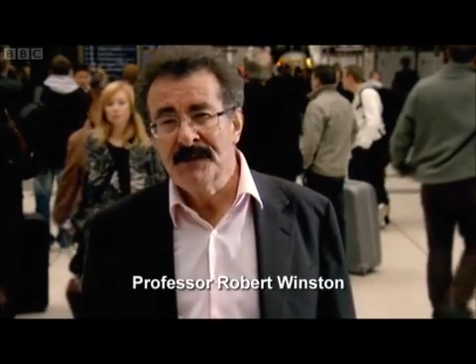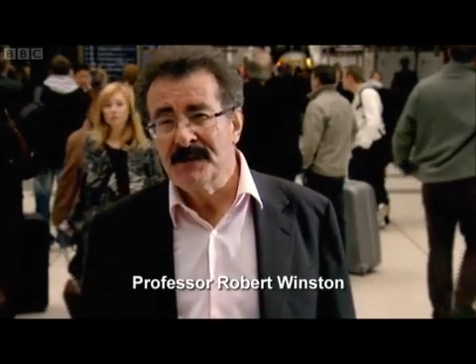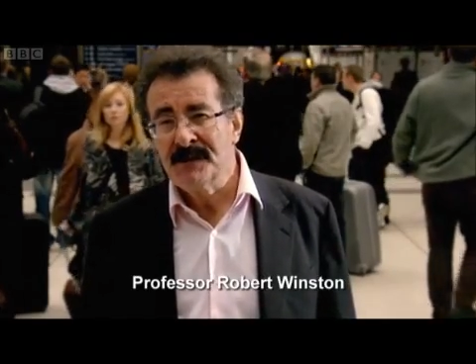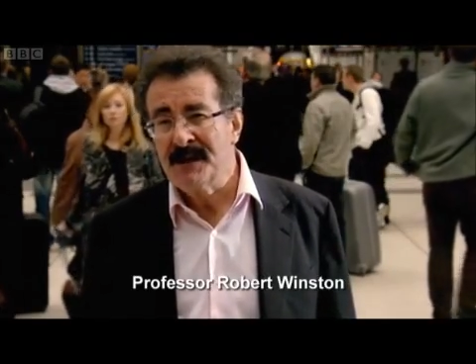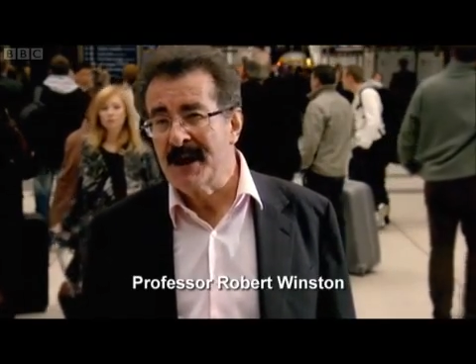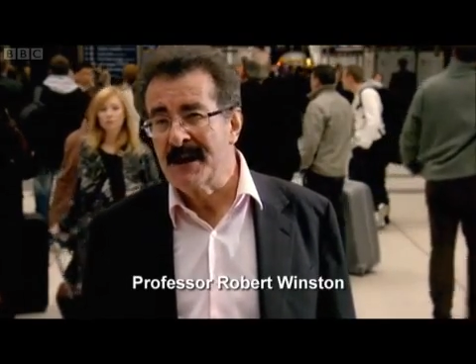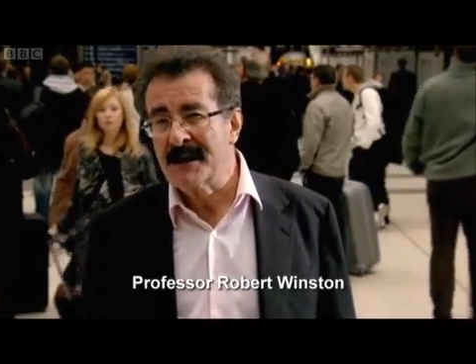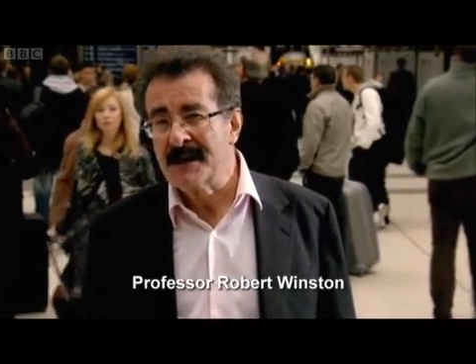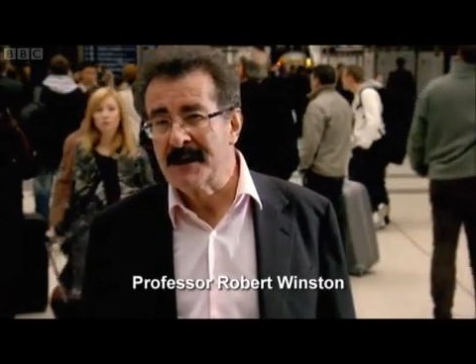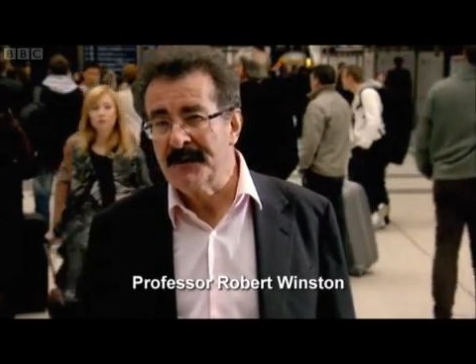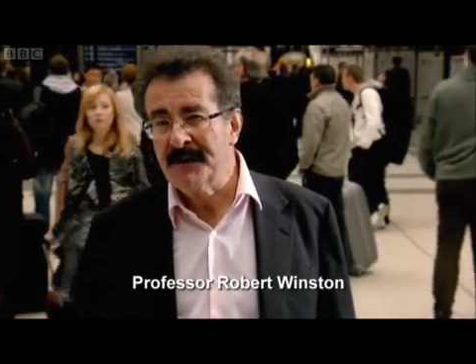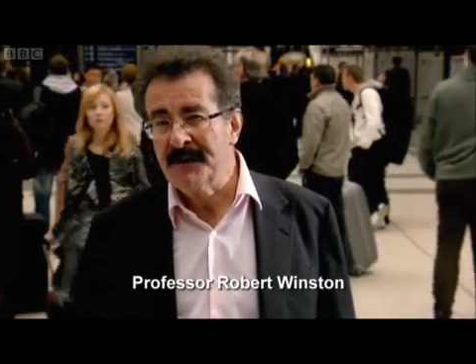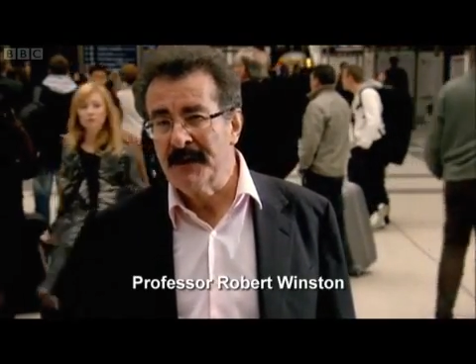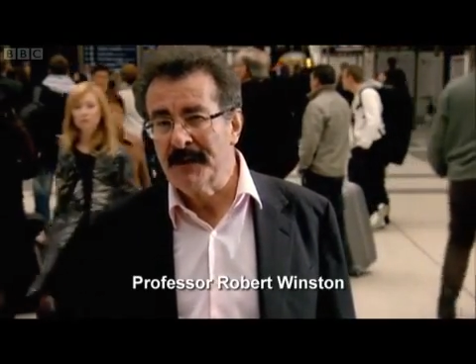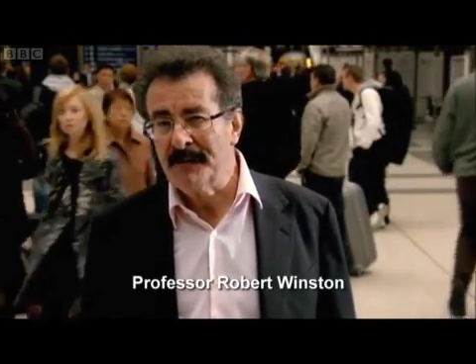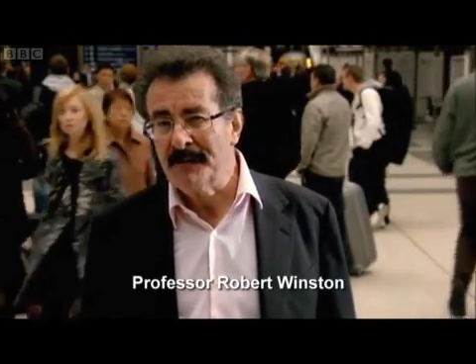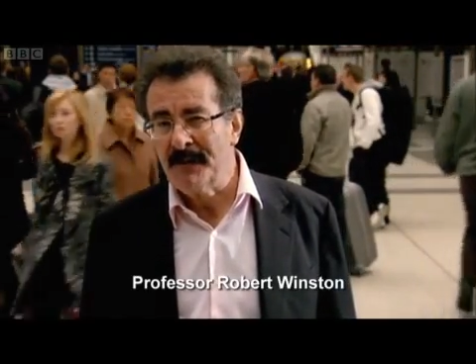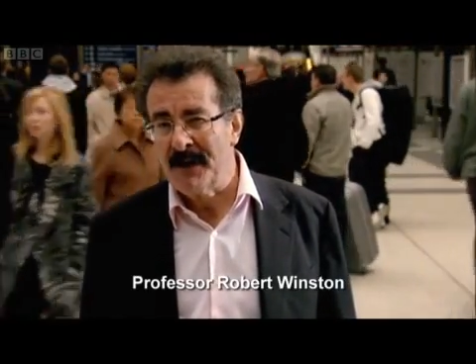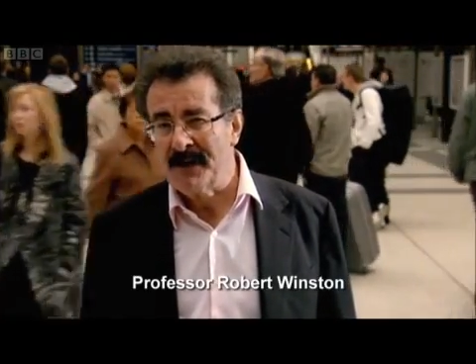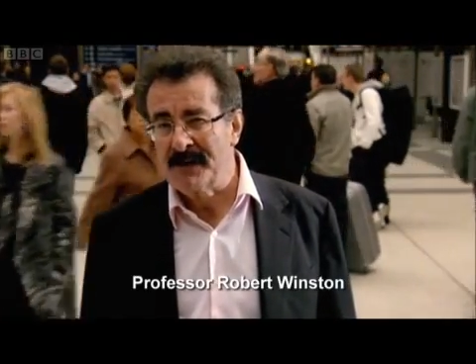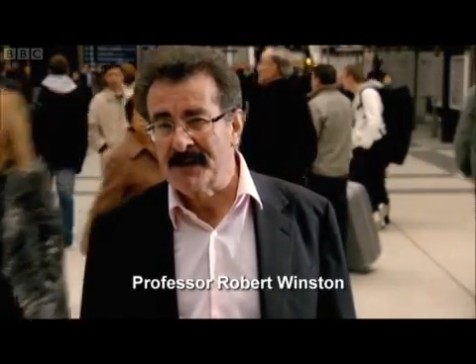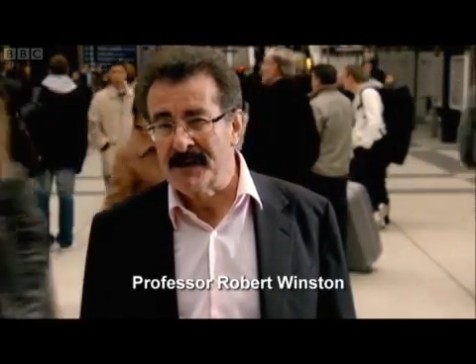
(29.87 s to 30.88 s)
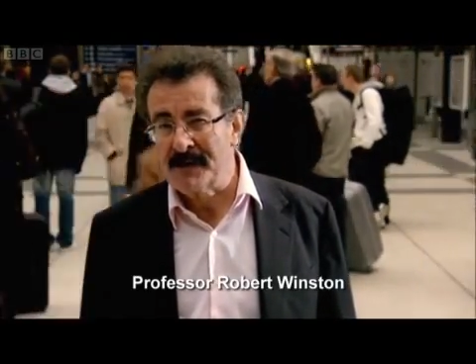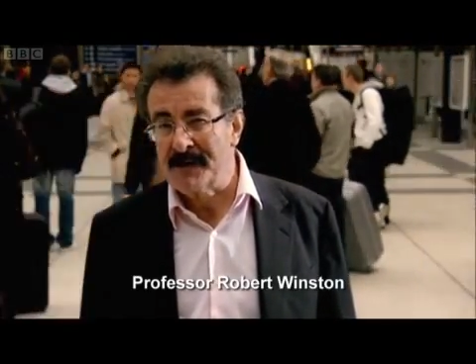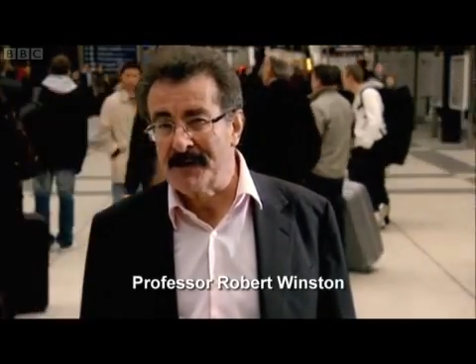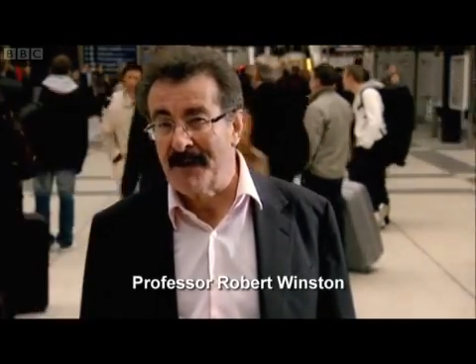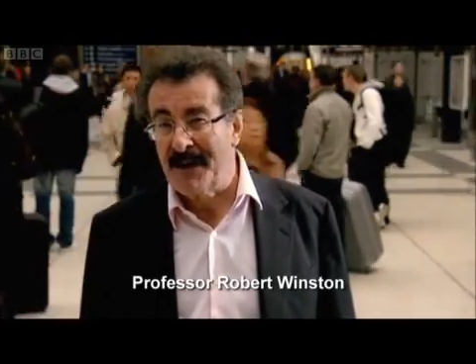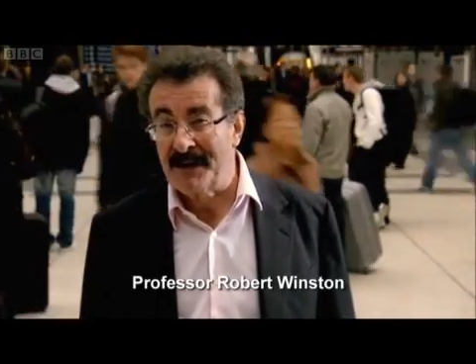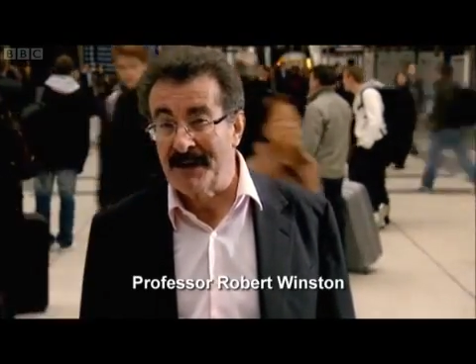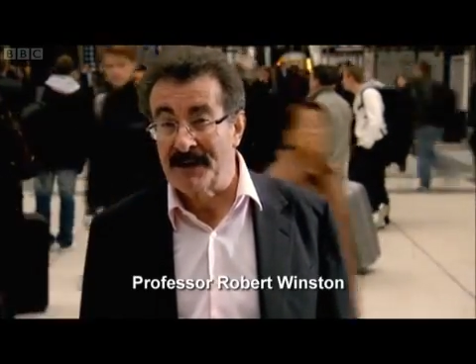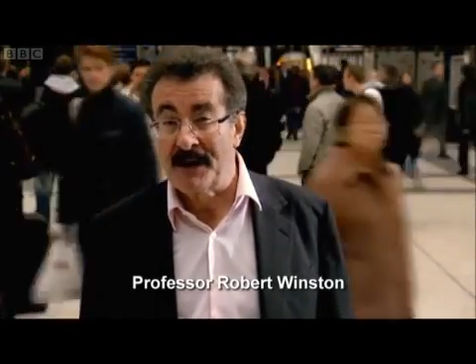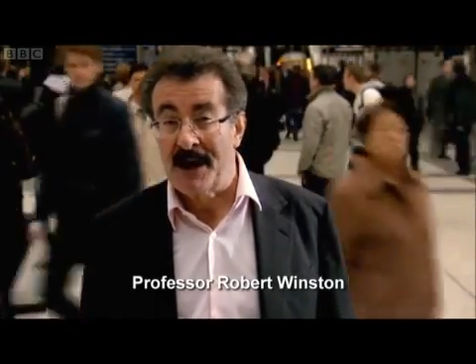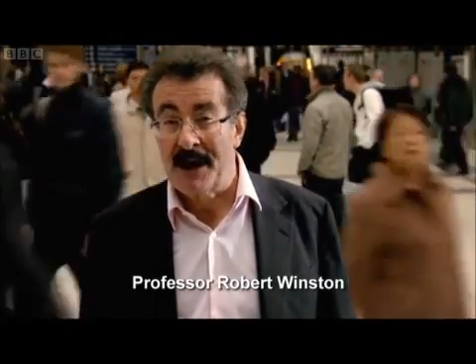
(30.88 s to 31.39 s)
scientific advances of
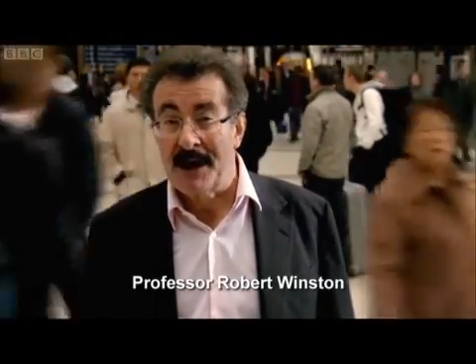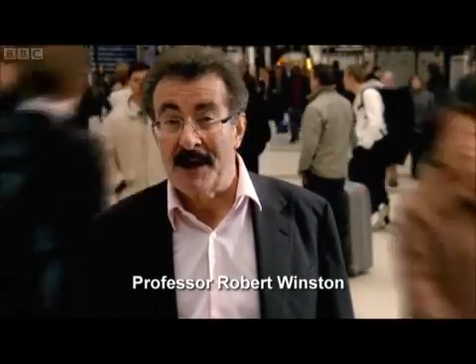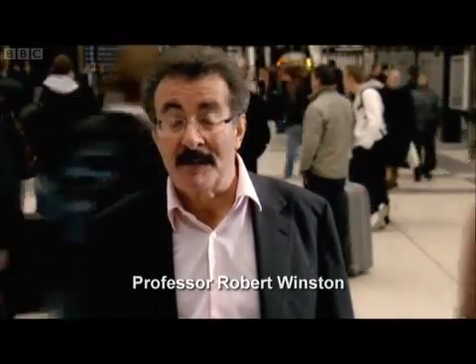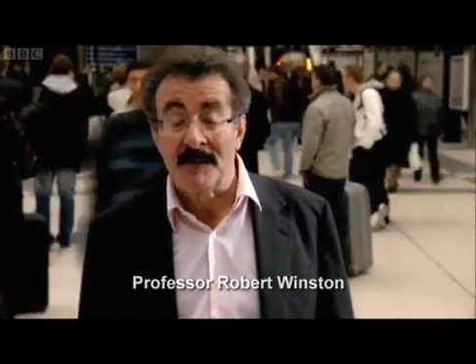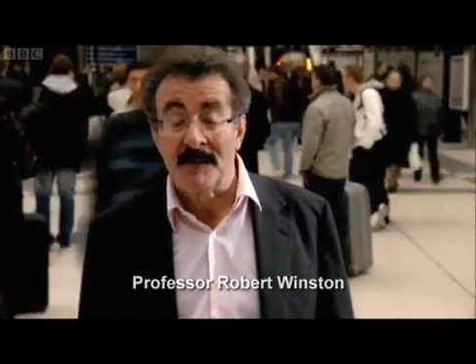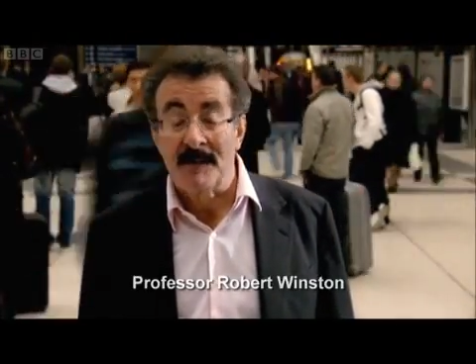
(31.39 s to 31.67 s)
our time